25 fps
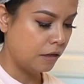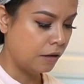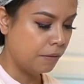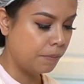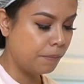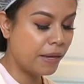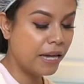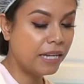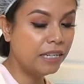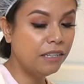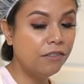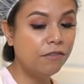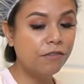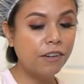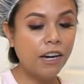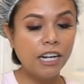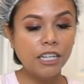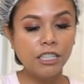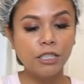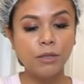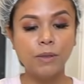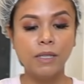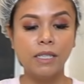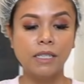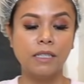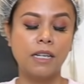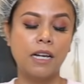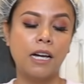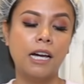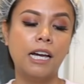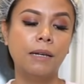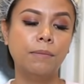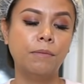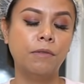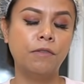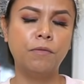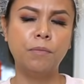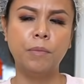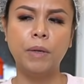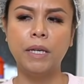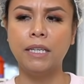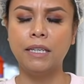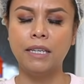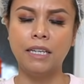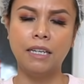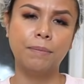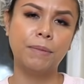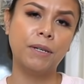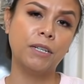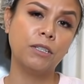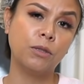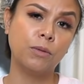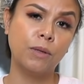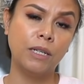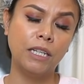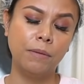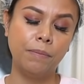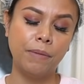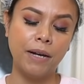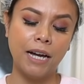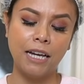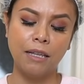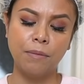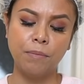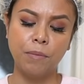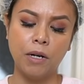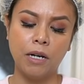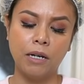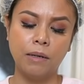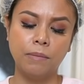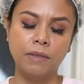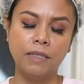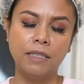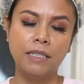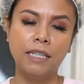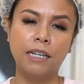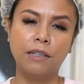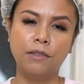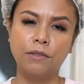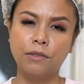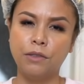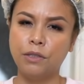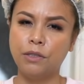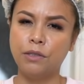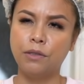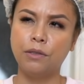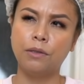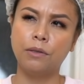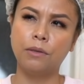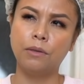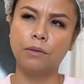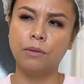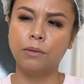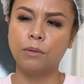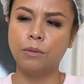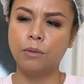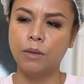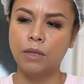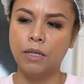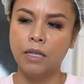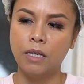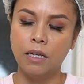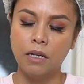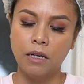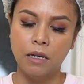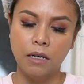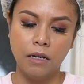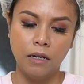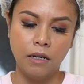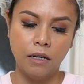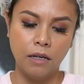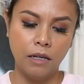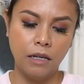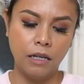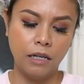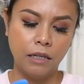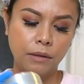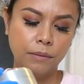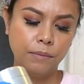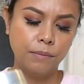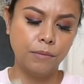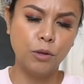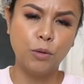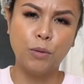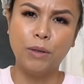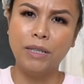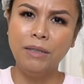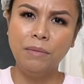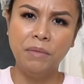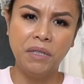manufacturing time of making about 20 bath bombs down to 20